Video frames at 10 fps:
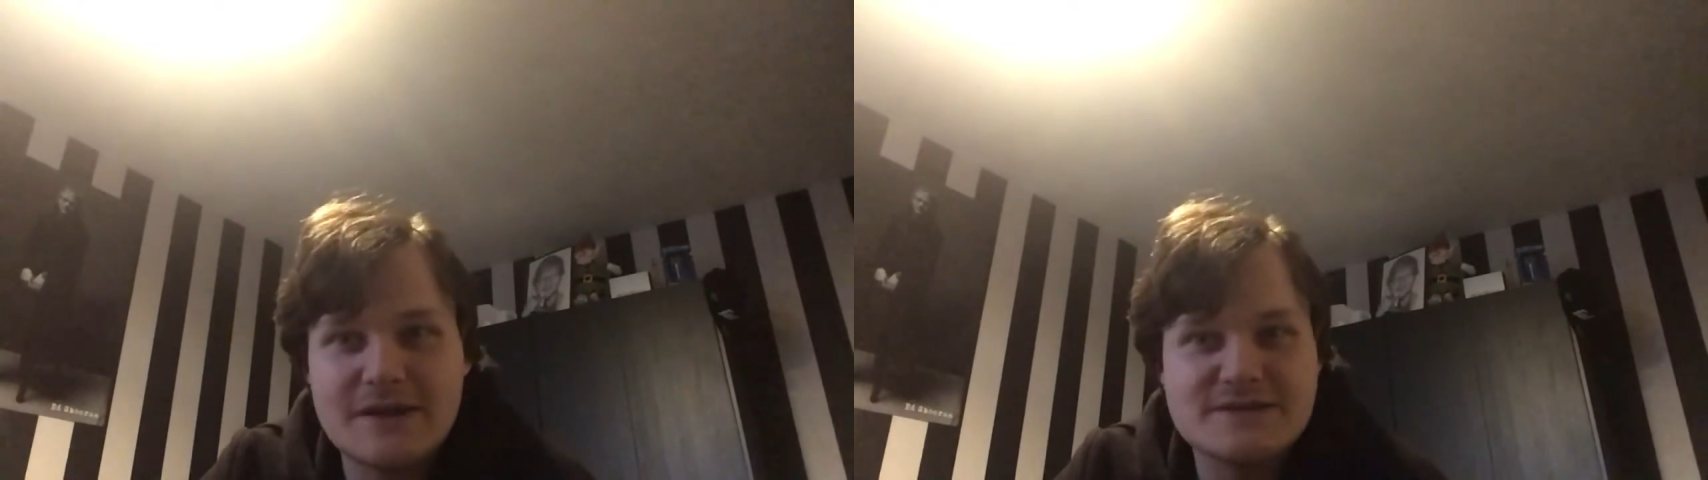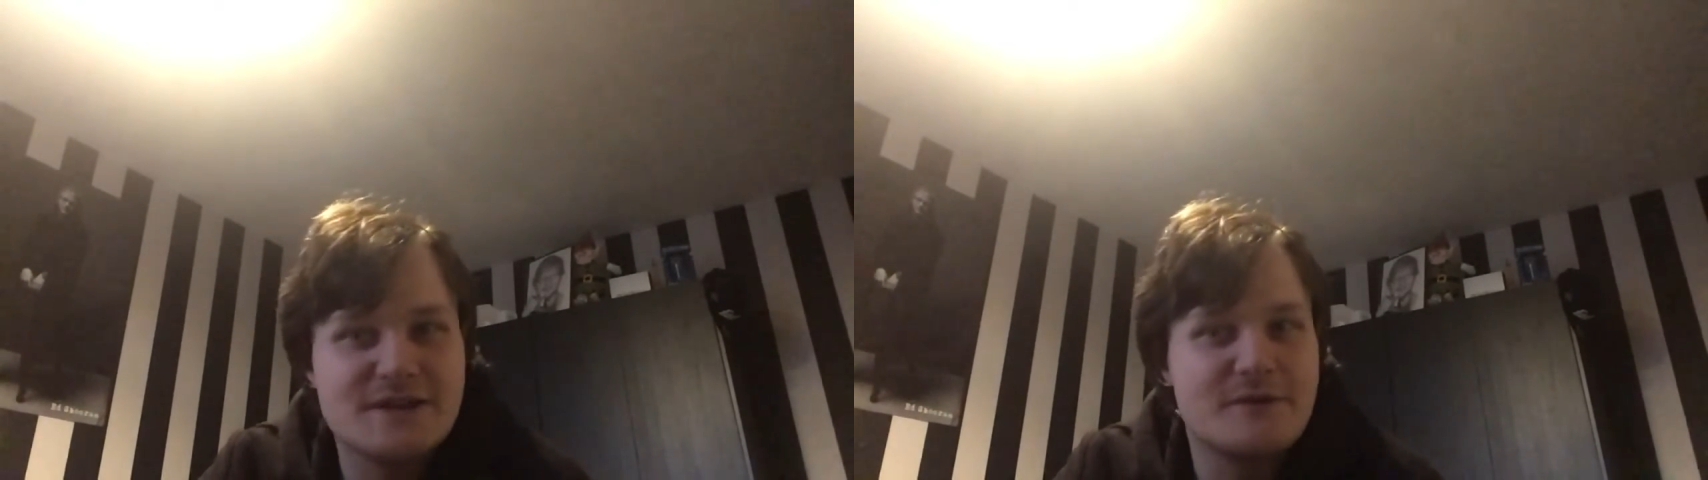
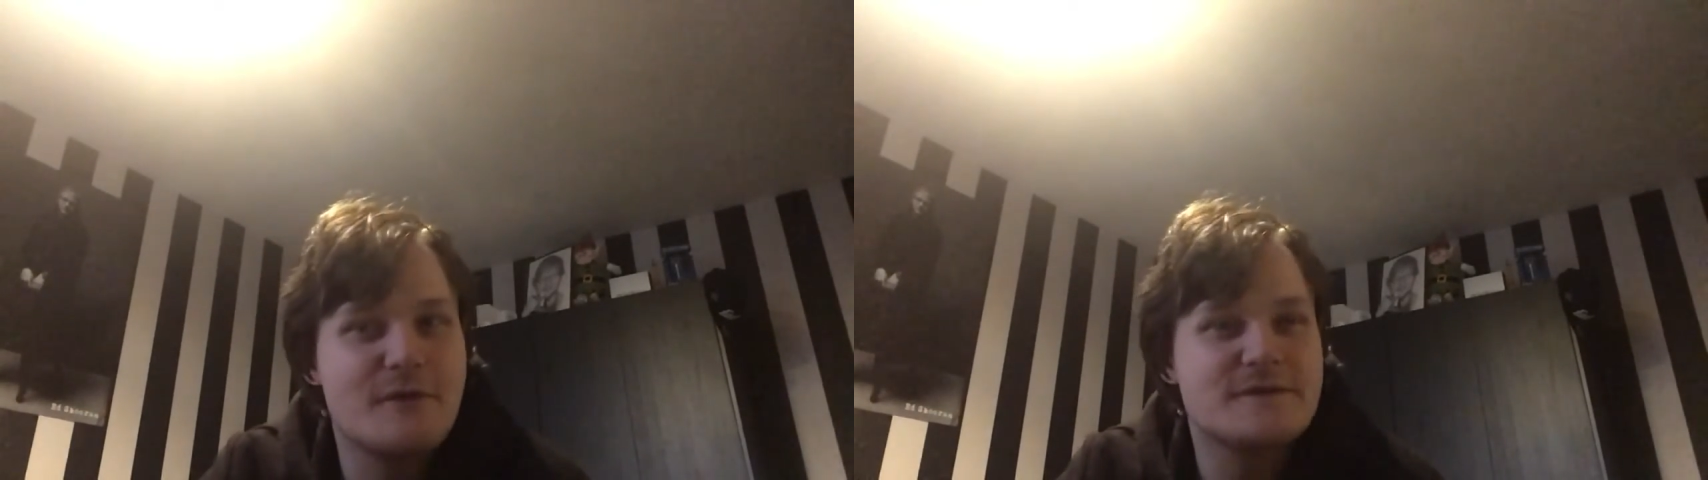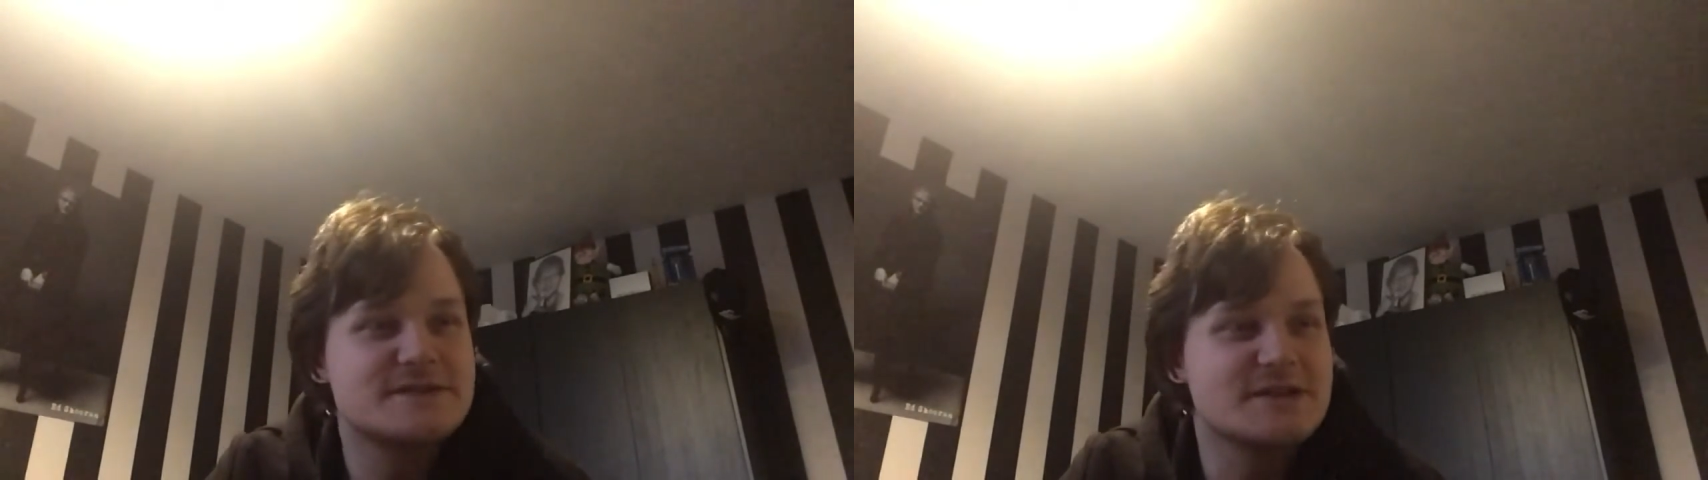it's now
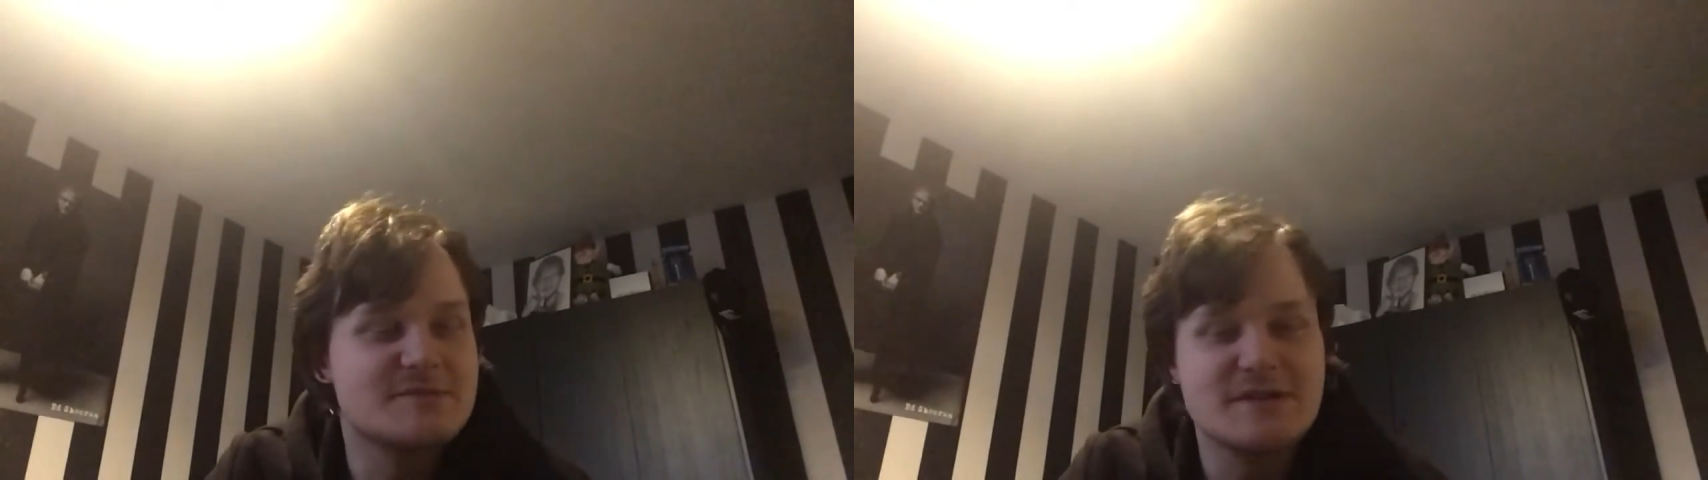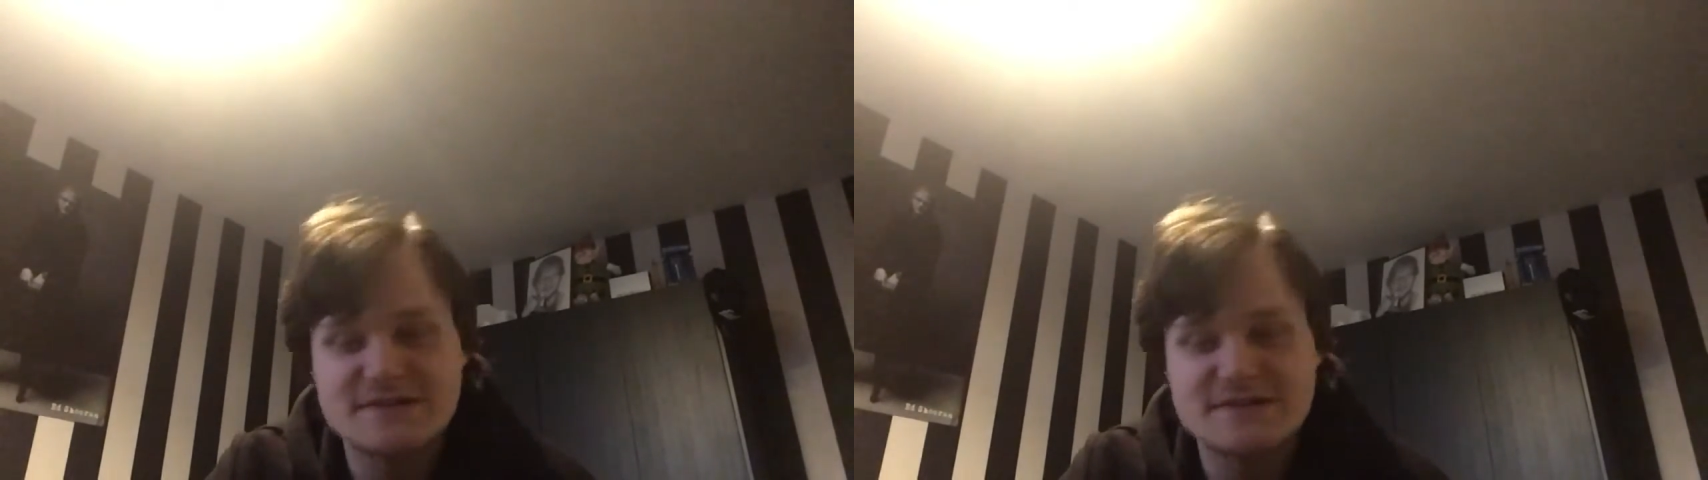over 6 minutes.